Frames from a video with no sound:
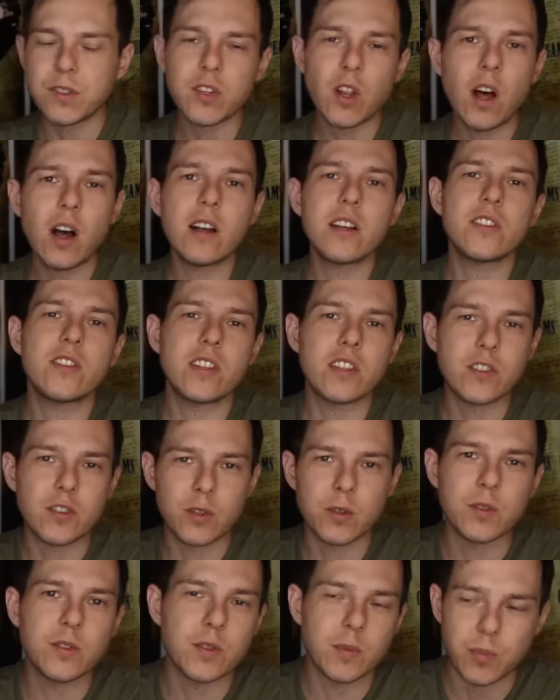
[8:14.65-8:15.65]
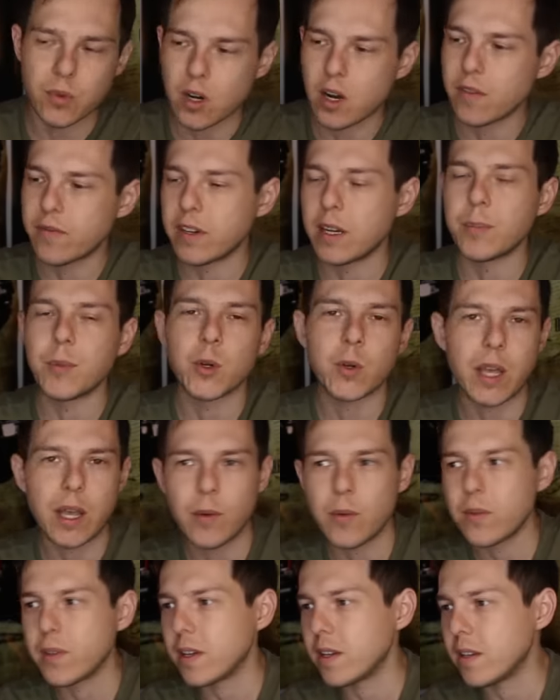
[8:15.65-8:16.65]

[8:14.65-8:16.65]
As long as it turns a profit, I'm okay with